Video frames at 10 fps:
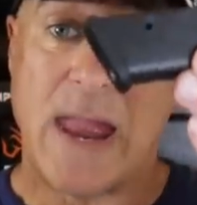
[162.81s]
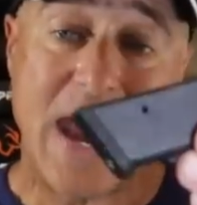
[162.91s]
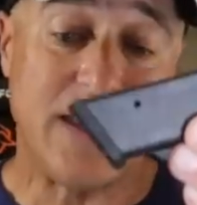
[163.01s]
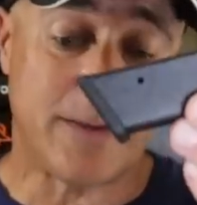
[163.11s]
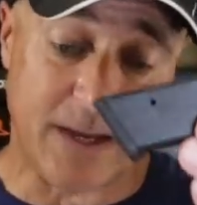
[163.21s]

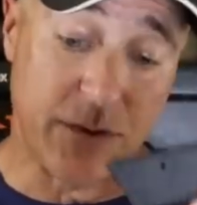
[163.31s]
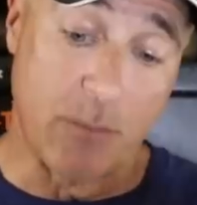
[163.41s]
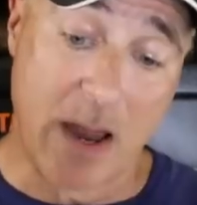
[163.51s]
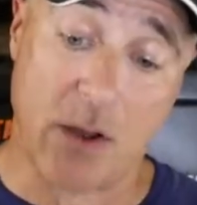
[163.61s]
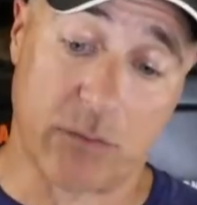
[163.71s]
18
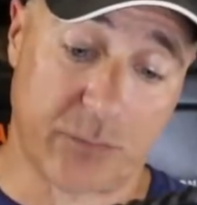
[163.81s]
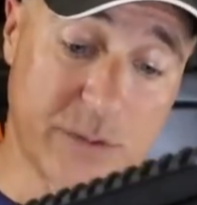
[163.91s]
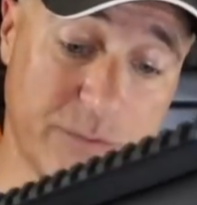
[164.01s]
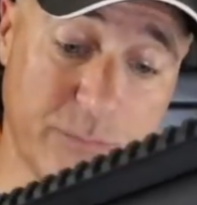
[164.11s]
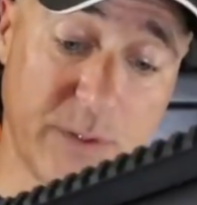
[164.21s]
rounds,
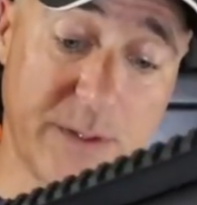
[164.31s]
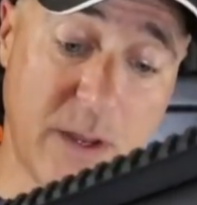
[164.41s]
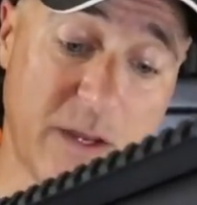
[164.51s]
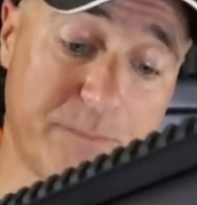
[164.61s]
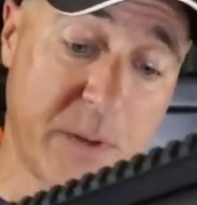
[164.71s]
which is really
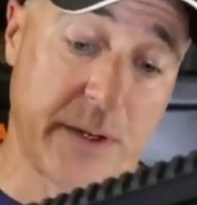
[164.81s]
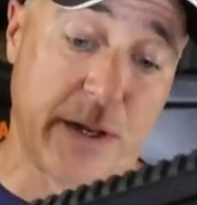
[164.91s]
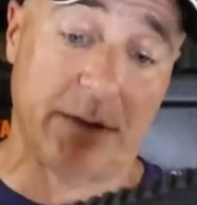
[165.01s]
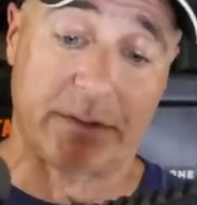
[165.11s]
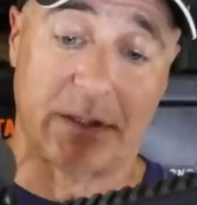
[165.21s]
nice, but it
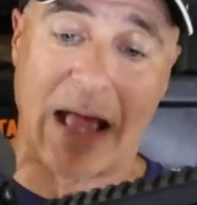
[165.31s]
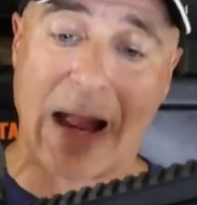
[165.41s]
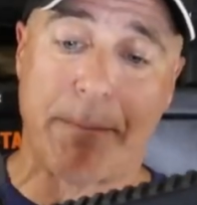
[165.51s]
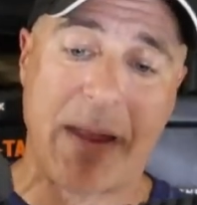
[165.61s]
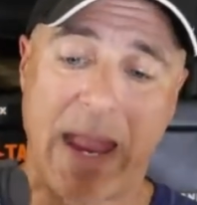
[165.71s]
is
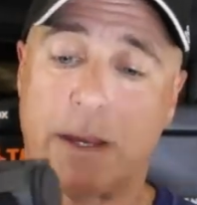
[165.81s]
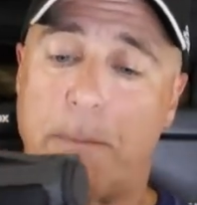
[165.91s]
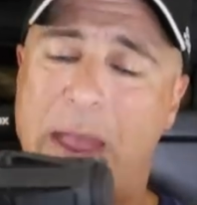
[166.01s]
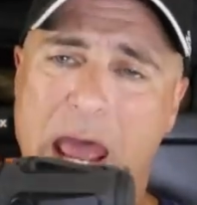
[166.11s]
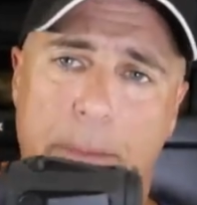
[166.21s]
Glock mag
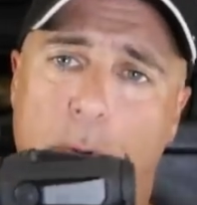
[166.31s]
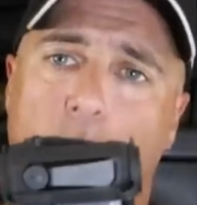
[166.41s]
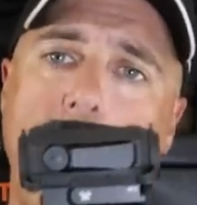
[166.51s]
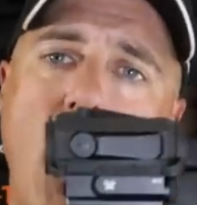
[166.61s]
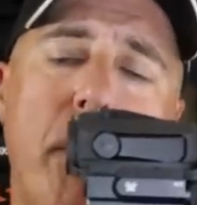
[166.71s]

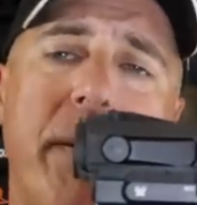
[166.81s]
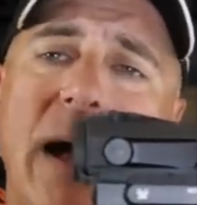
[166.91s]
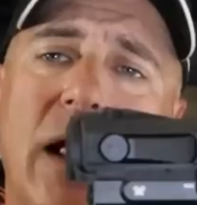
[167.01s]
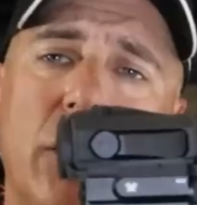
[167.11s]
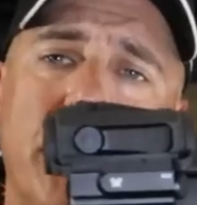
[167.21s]
compatible, all
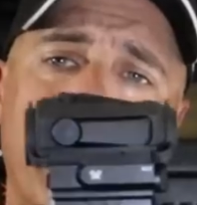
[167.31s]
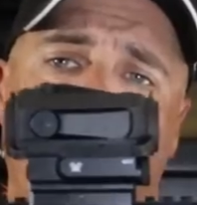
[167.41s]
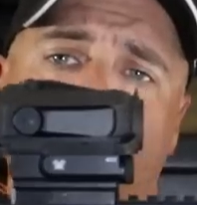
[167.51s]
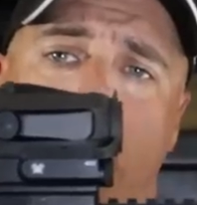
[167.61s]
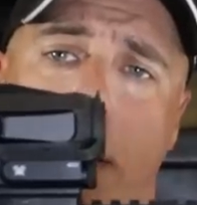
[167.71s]

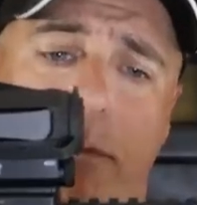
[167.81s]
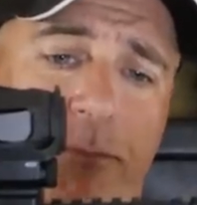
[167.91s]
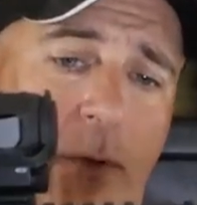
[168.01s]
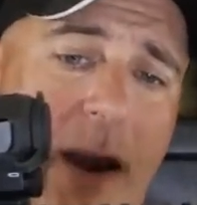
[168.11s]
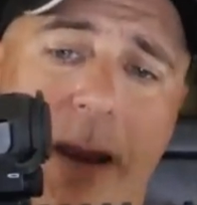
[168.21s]
polymer
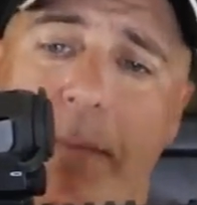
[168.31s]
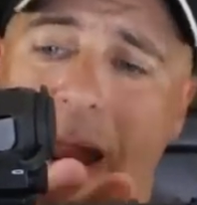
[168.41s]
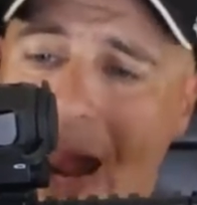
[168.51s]
frame